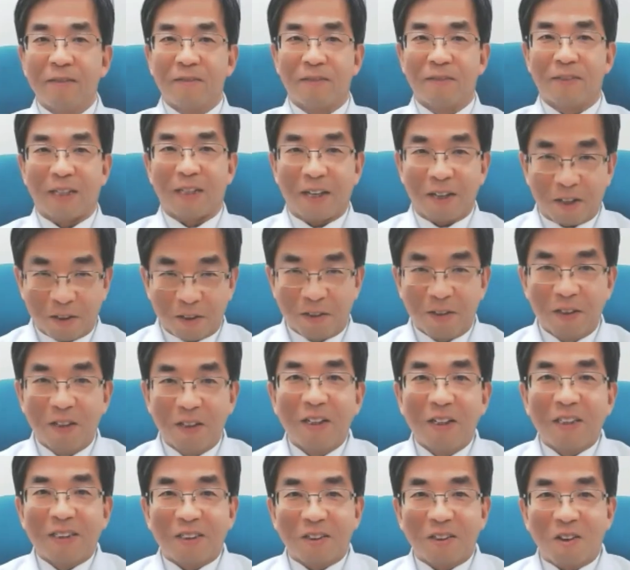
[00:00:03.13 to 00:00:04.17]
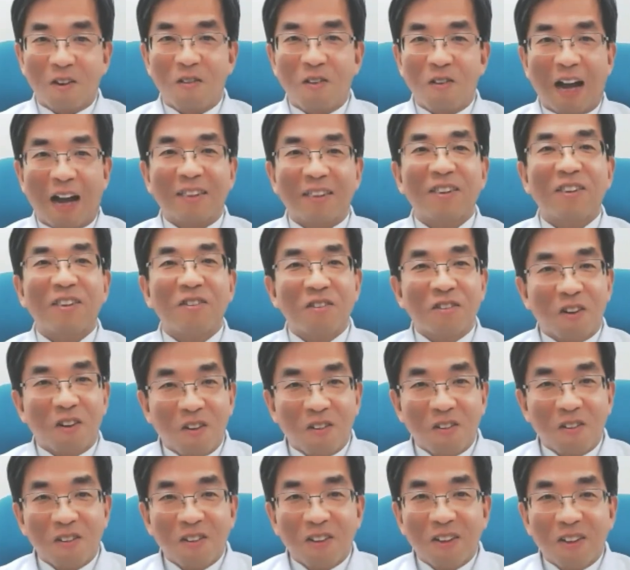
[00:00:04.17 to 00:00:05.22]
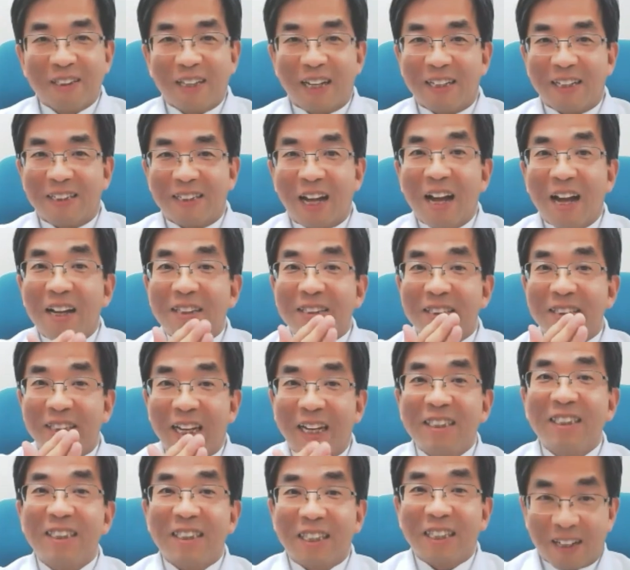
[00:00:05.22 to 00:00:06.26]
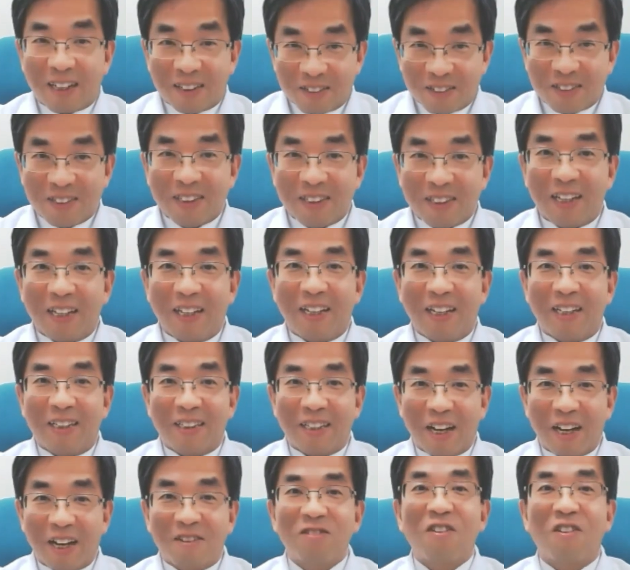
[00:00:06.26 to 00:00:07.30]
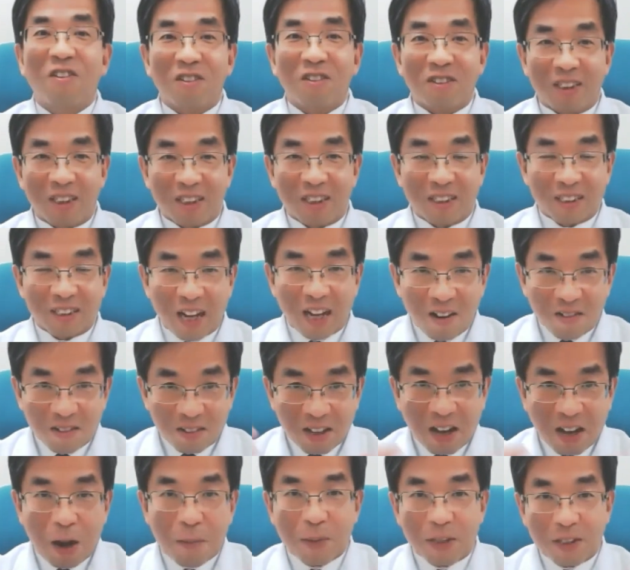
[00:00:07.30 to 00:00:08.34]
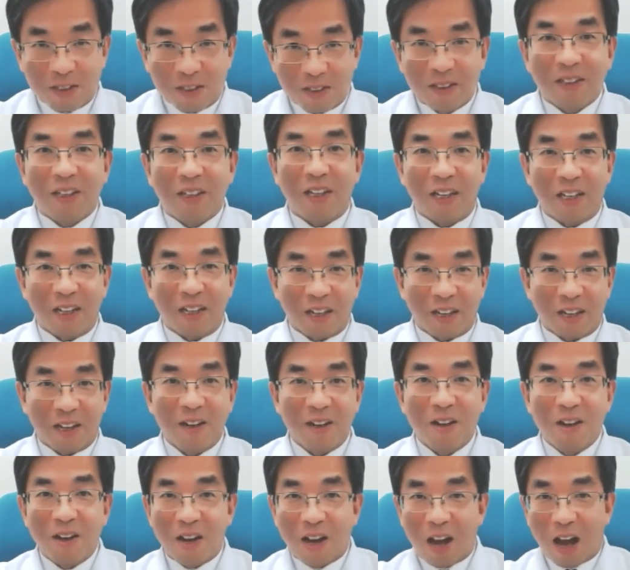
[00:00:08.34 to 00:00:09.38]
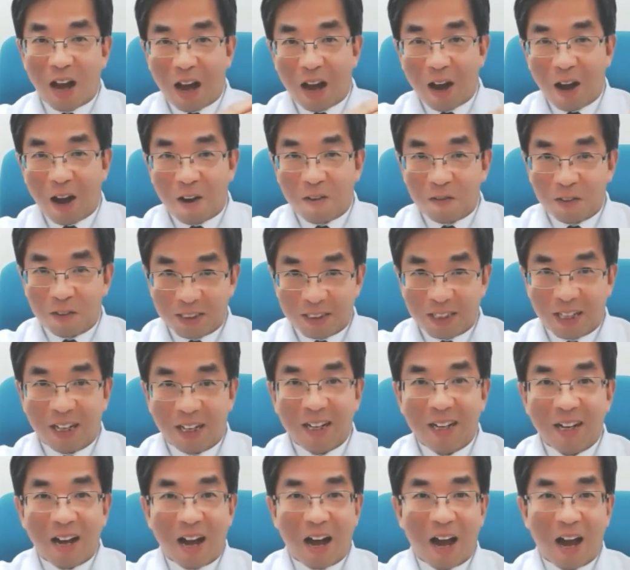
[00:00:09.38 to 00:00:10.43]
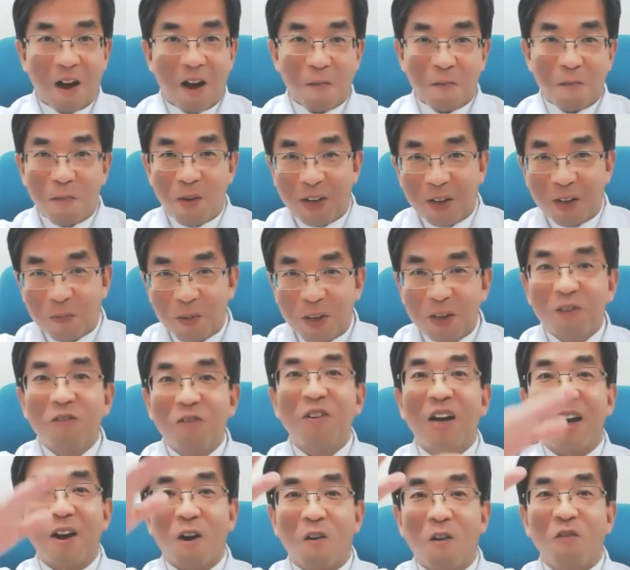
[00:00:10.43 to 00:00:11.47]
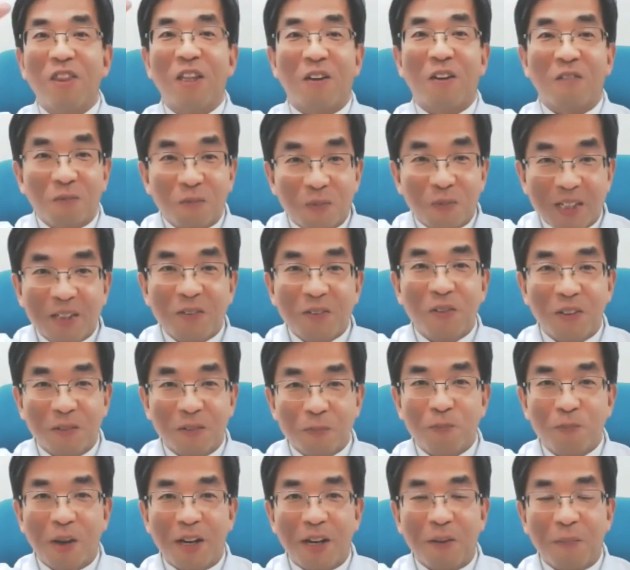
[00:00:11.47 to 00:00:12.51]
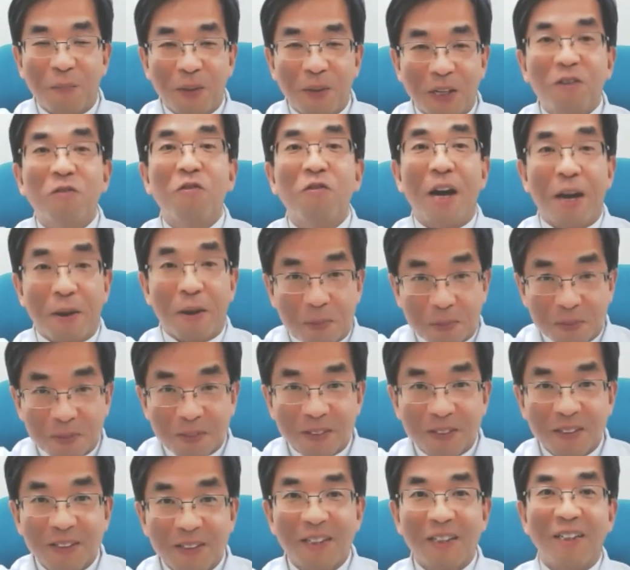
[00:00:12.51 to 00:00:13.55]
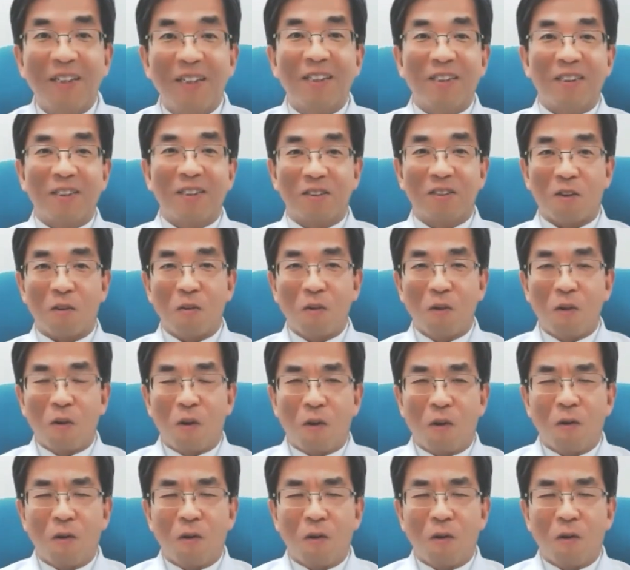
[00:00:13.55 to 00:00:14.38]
Thank you. So as you know, the digital, the technology is now coming with a very big wave on the very big wave. So,